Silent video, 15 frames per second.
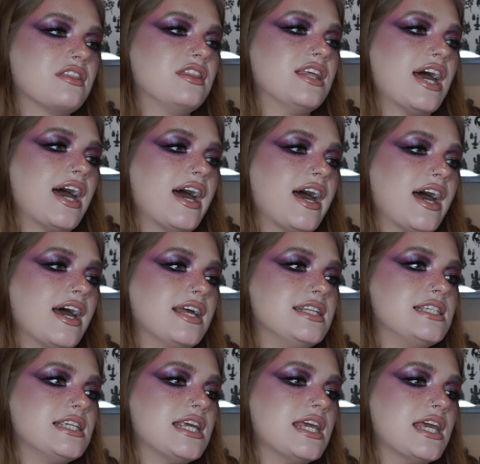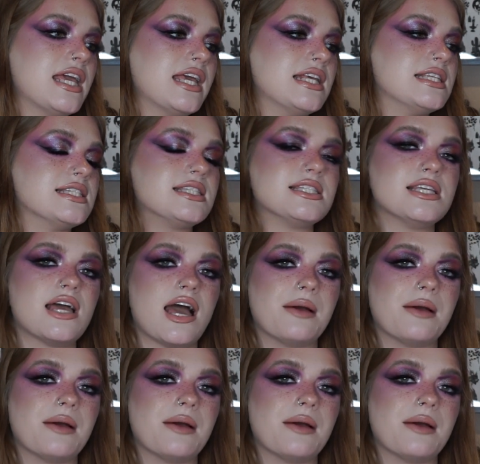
that is